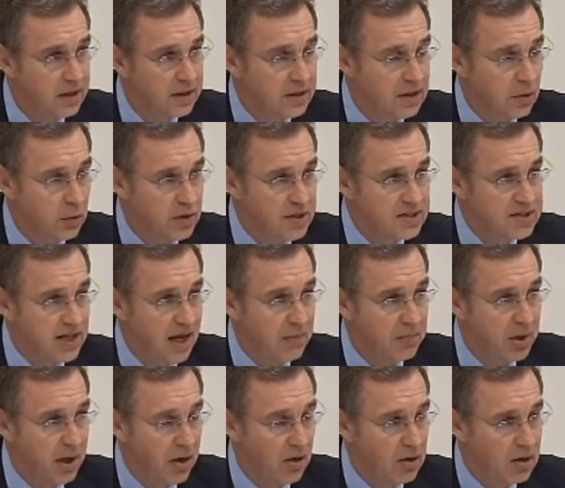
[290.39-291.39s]
to risk that
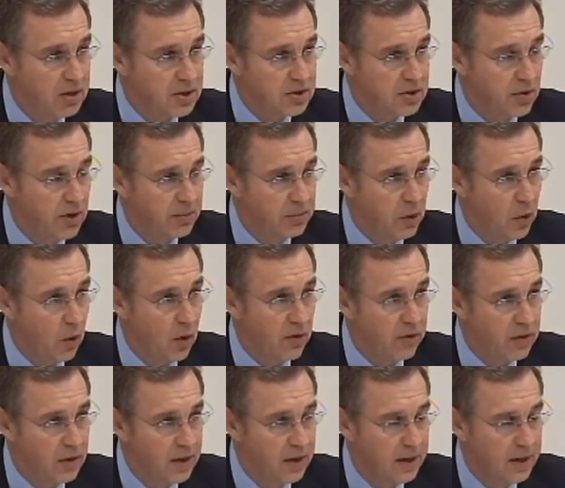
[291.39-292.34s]
perilous trip north.